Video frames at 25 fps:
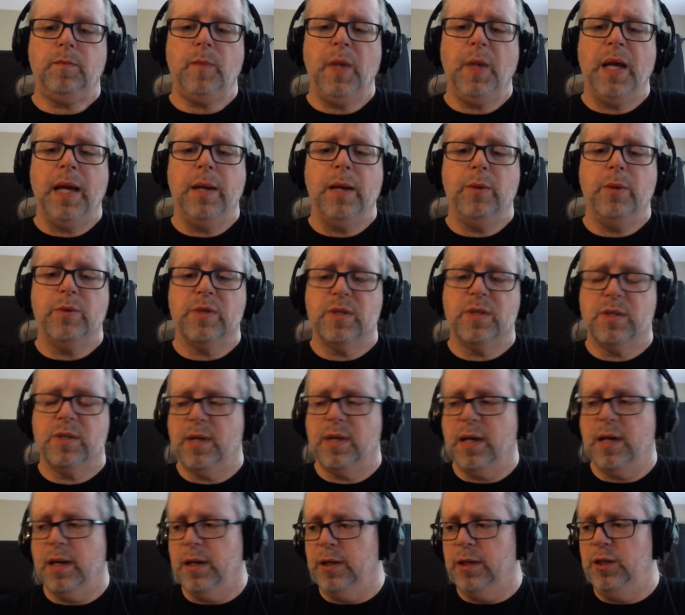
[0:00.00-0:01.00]
and it's
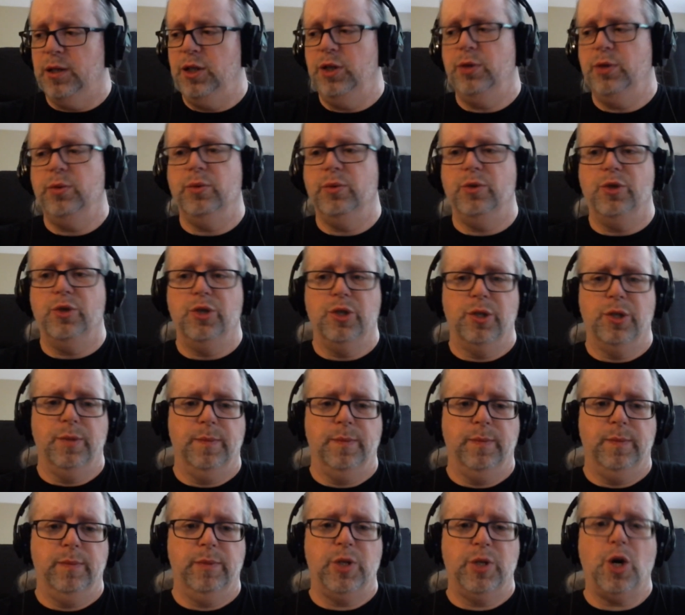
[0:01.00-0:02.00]
a huge
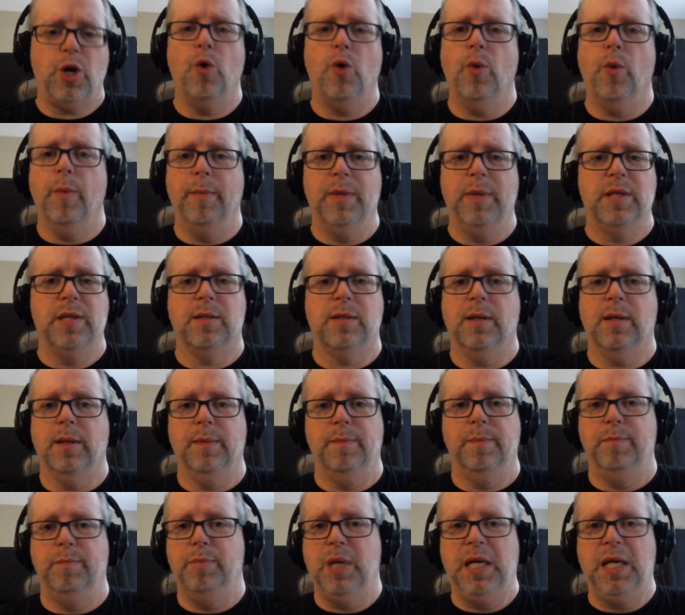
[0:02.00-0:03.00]
tome. It's a
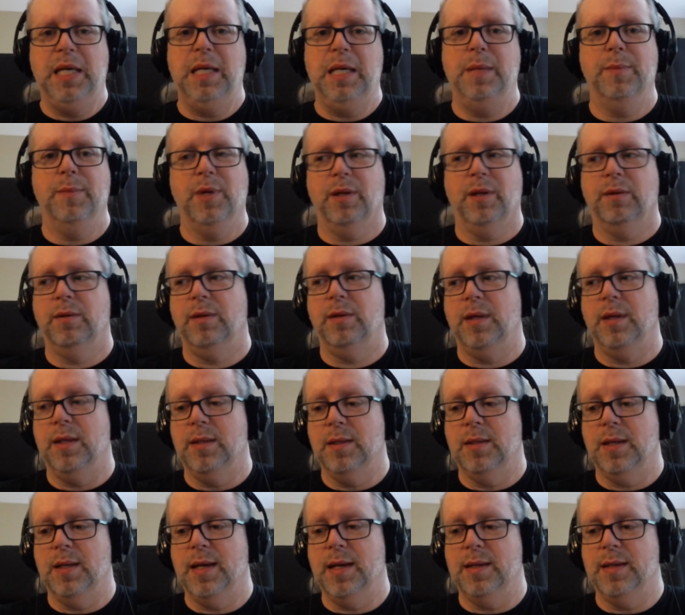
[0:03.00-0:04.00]
behemoth
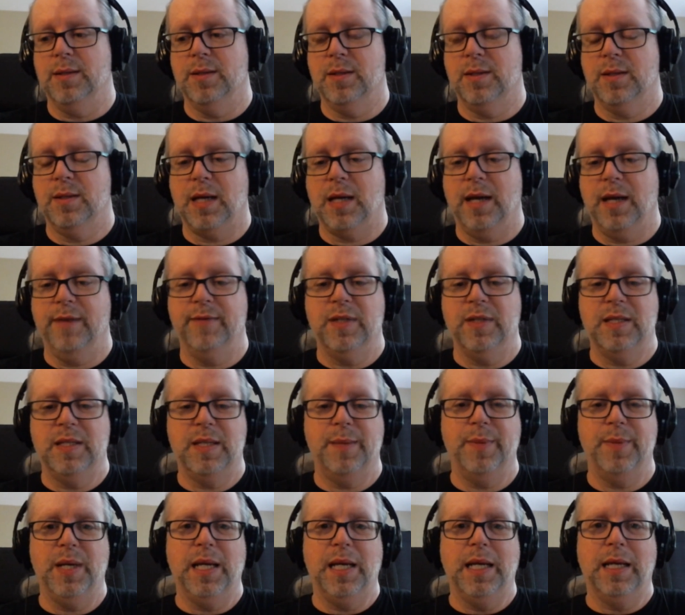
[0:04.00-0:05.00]
and kind of
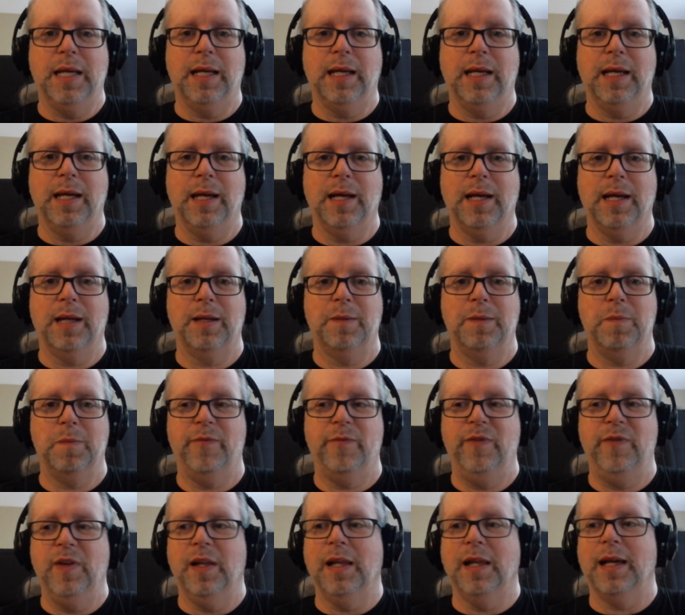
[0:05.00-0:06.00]
intimidating, and I
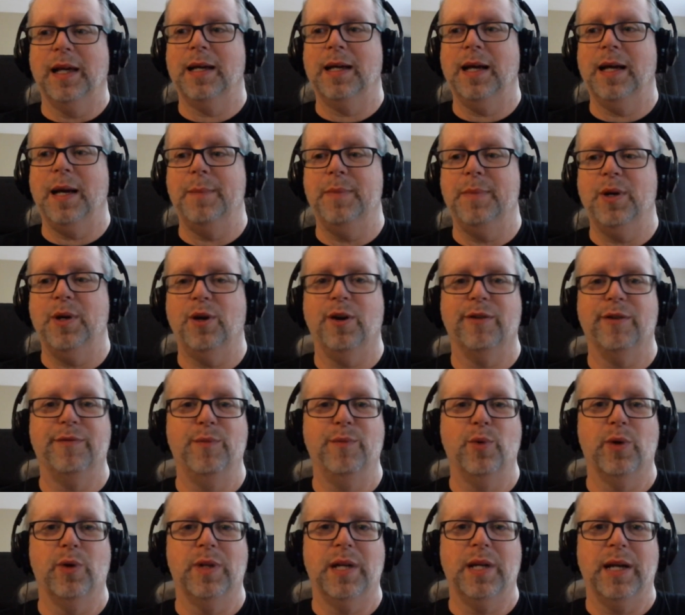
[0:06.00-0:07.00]
feel like I bit off
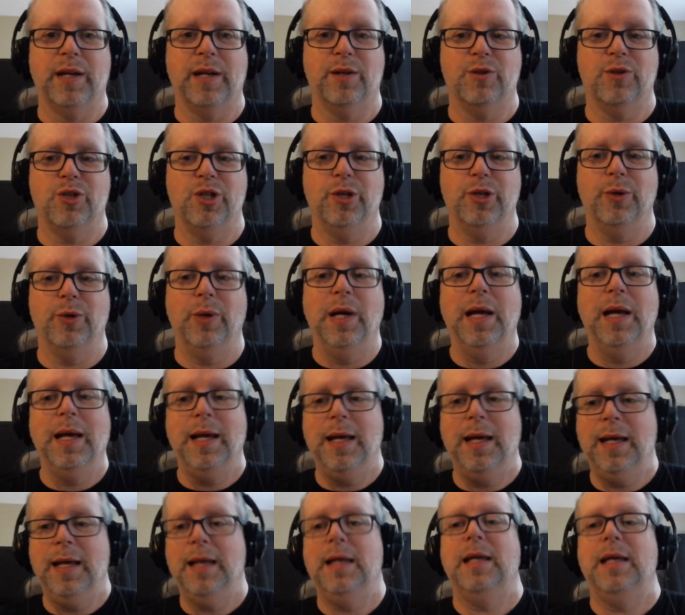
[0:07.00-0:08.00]
more than I could chew.
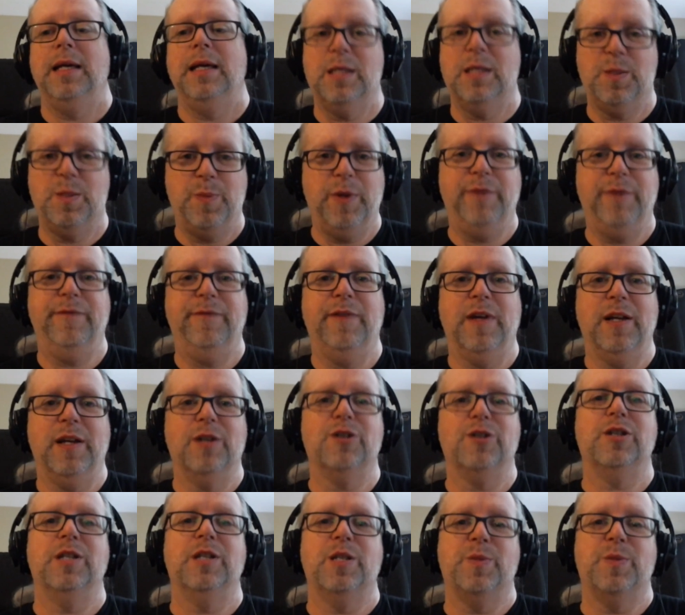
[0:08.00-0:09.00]
It's been
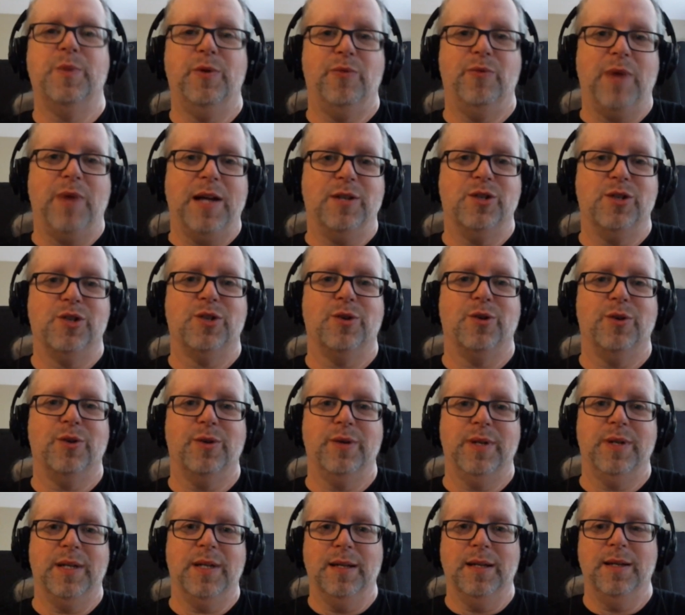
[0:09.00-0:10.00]
finished, it's been
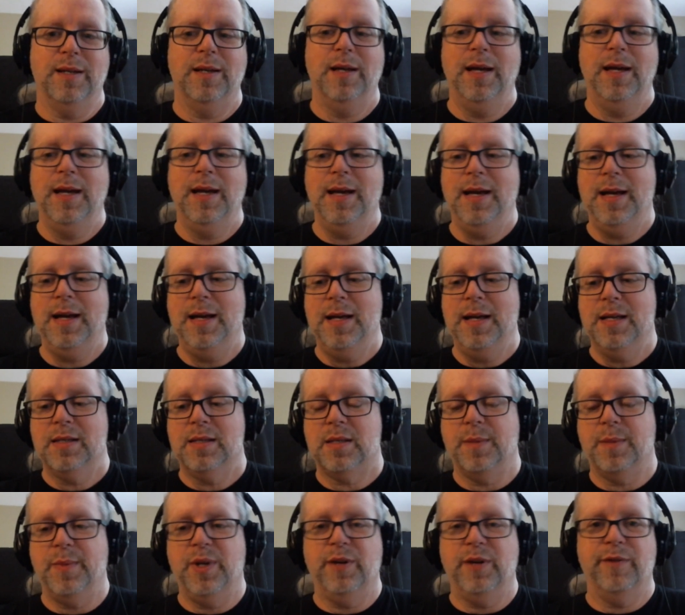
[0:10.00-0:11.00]
registered and
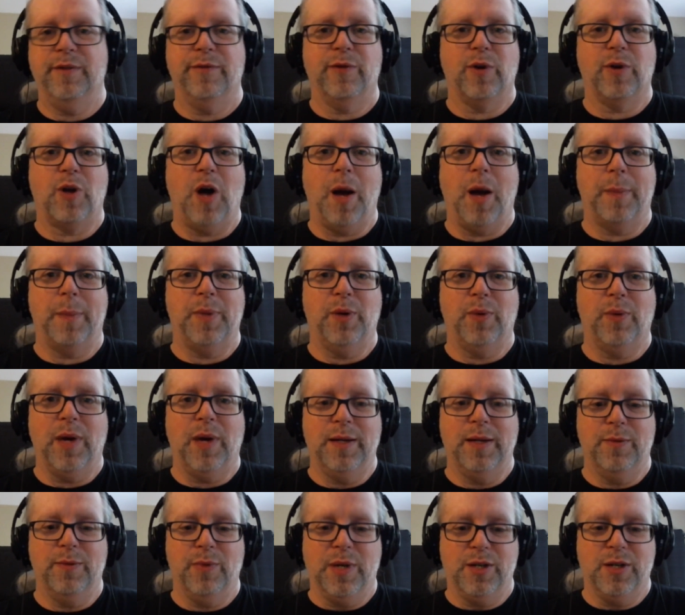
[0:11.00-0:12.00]
submitted for
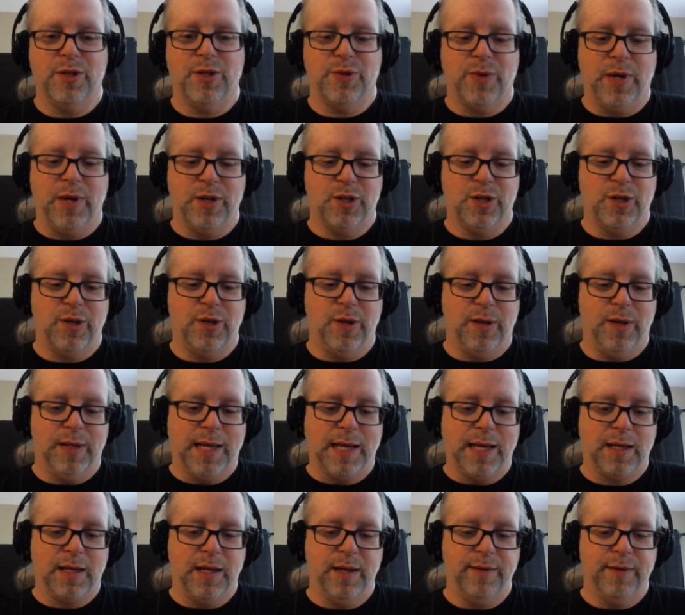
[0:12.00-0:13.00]
copyright registration, all
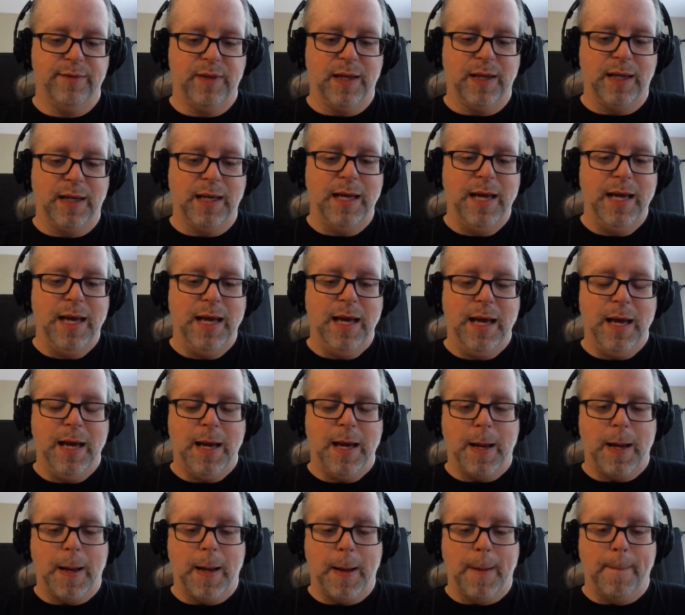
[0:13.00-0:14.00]
that kind of thing.
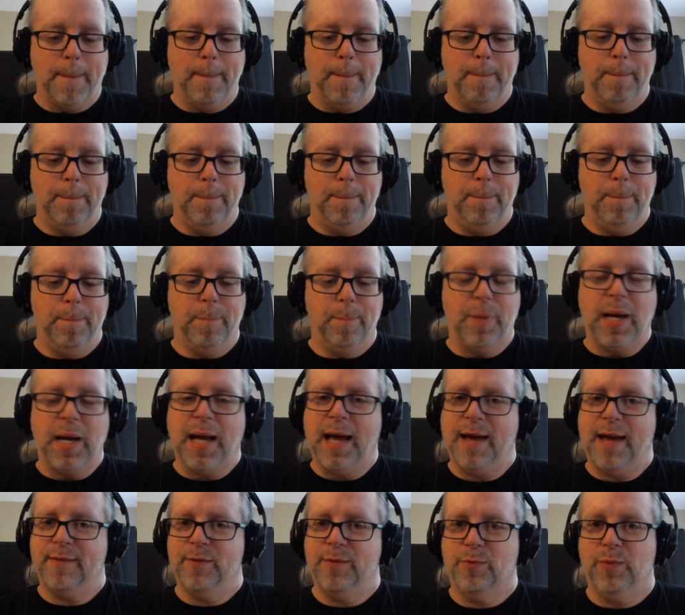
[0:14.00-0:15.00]
But I
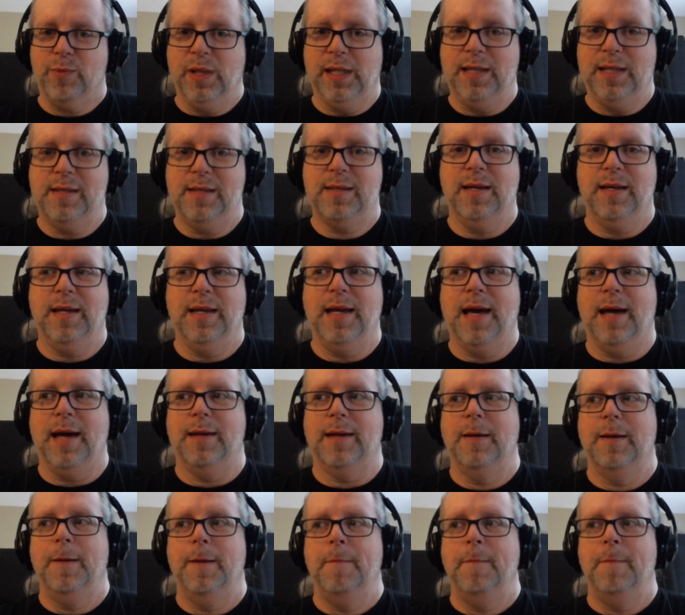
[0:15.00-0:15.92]
haven't released it yet.